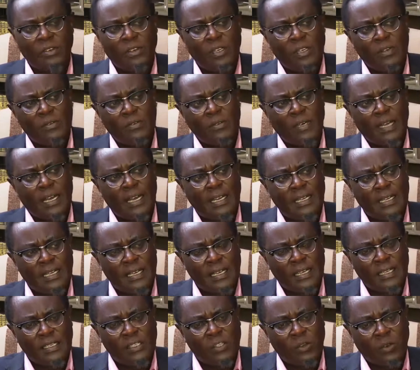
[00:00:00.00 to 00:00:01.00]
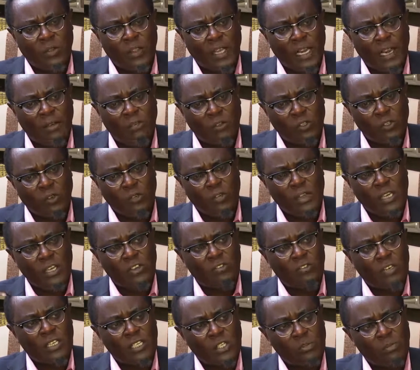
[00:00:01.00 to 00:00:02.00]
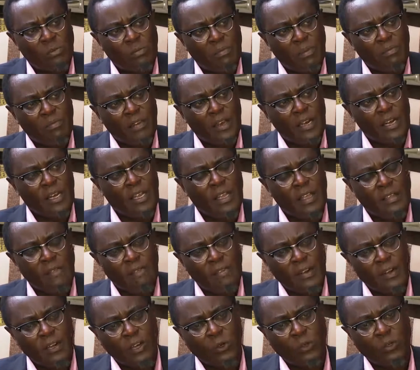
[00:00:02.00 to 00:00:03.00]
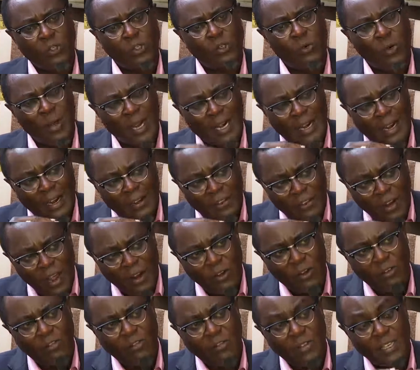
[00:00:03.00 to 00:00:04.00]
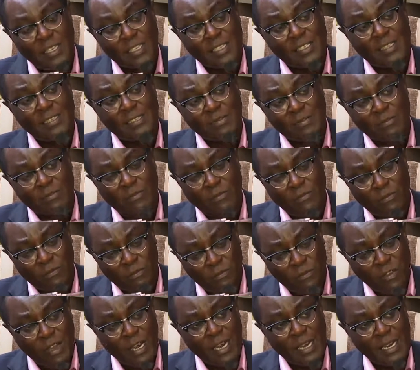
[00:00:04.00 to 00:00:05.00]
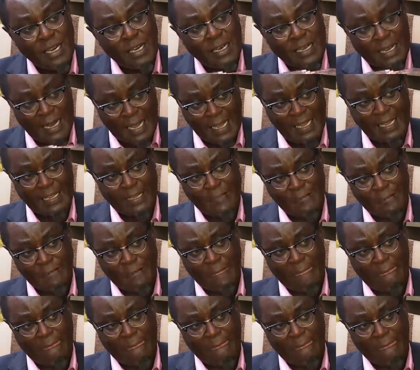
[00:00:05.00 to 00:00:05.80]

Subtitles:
There's no Kikuyu candidate, so the levels of interest will be very, very low. So a runoff is very likely.